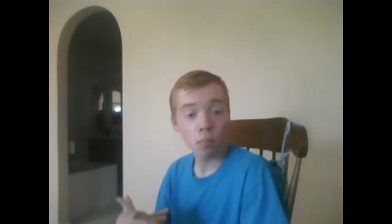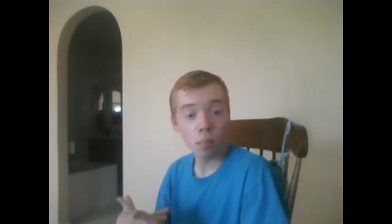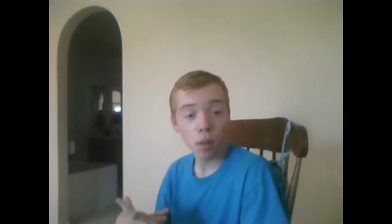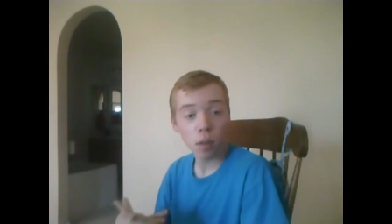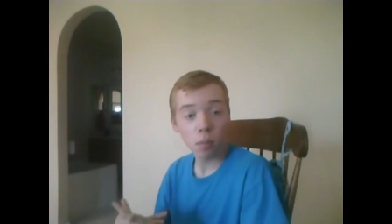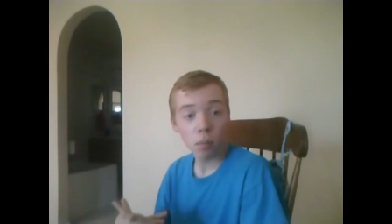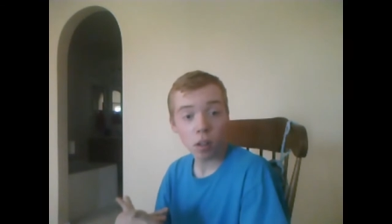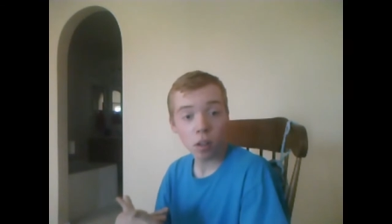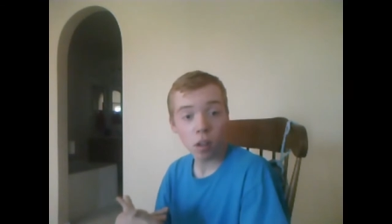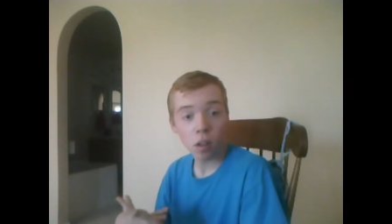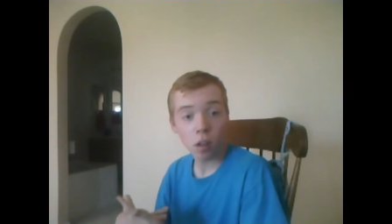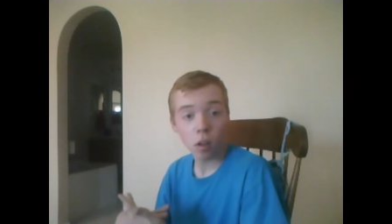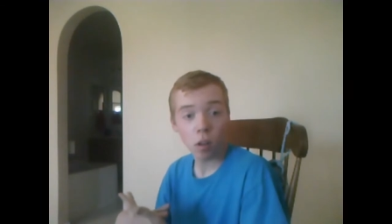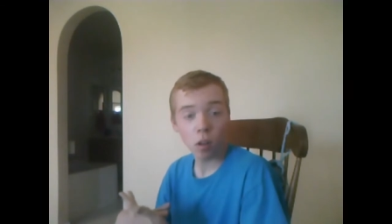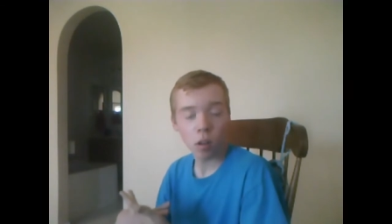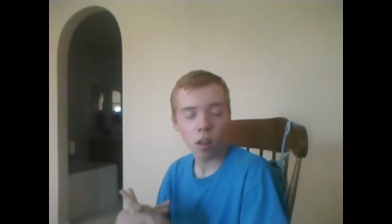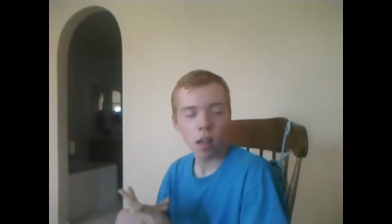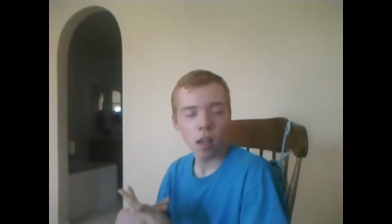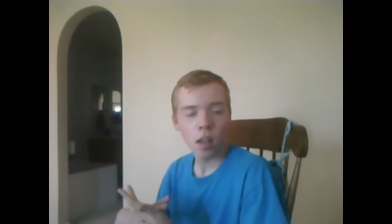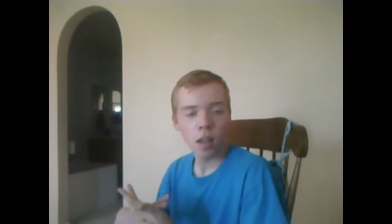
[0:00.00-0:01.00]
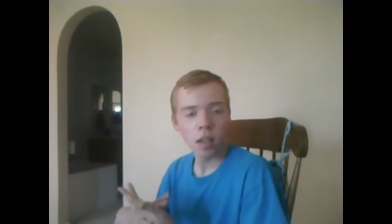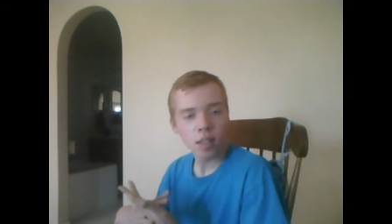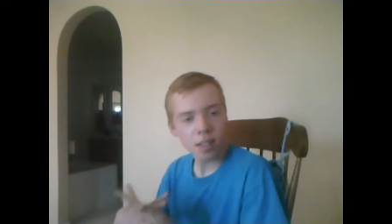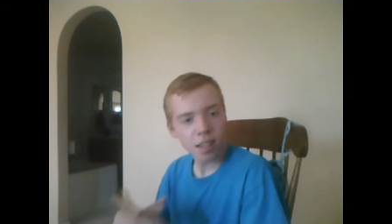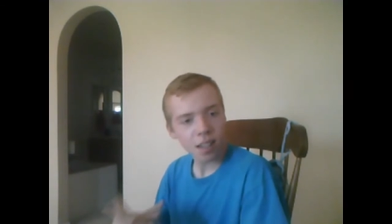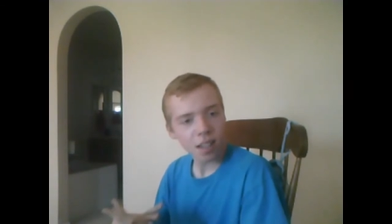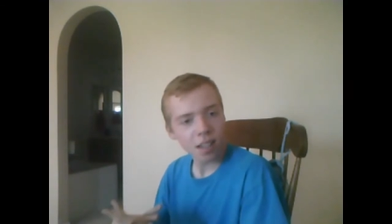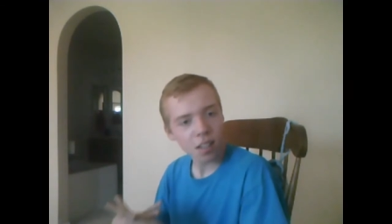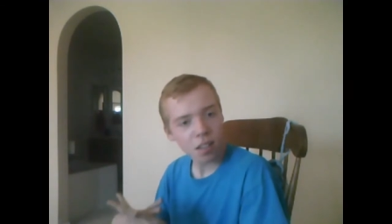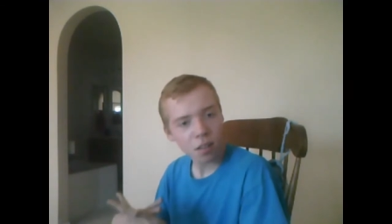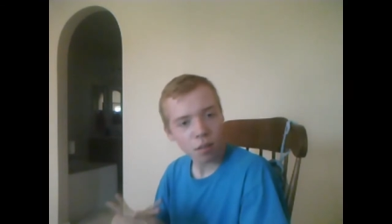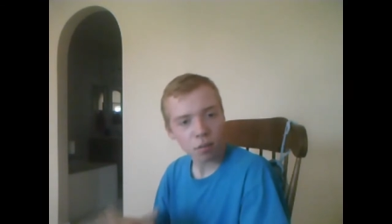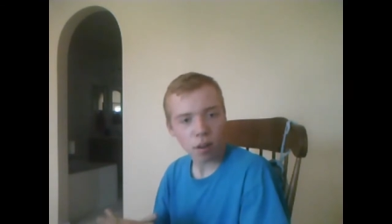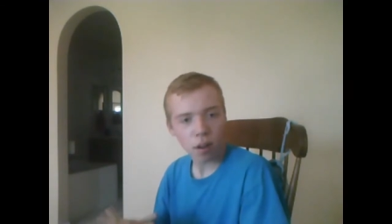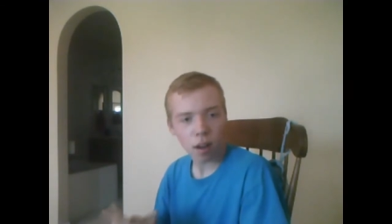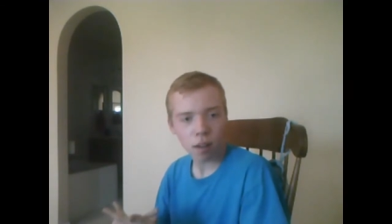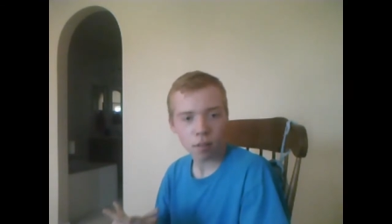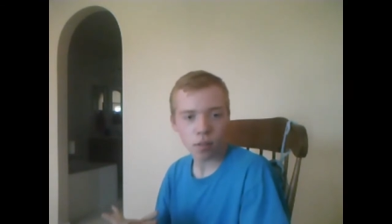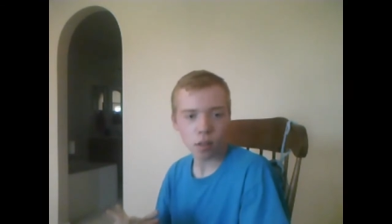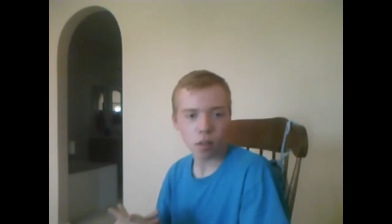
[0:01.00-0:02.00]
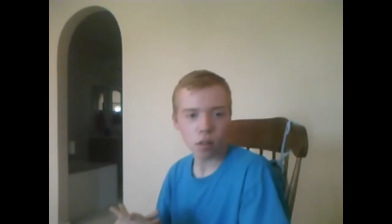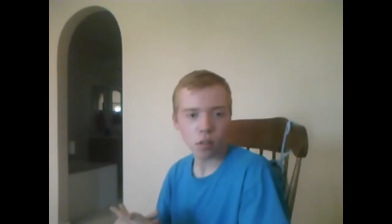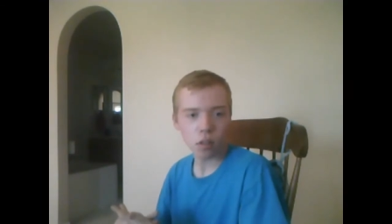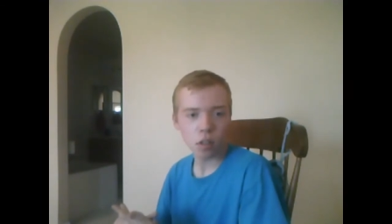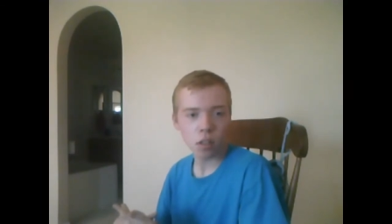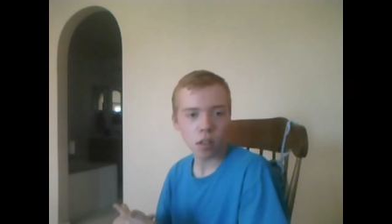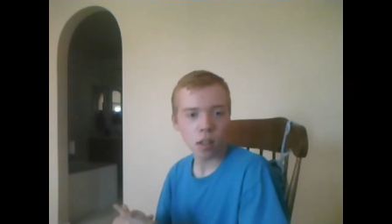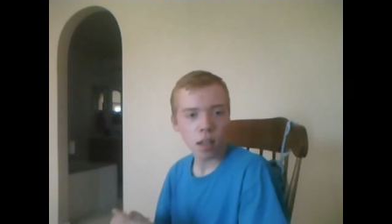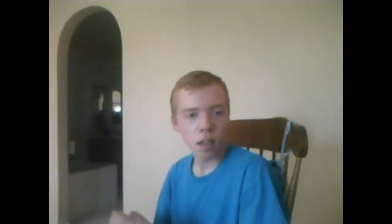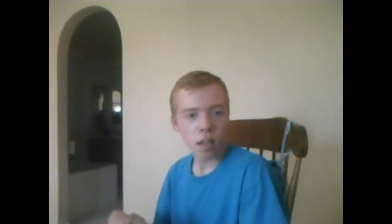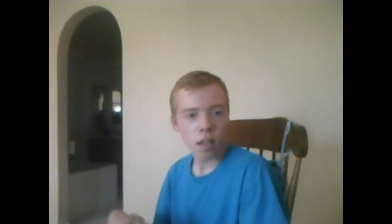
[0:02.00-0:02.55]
biblical cities of refuge.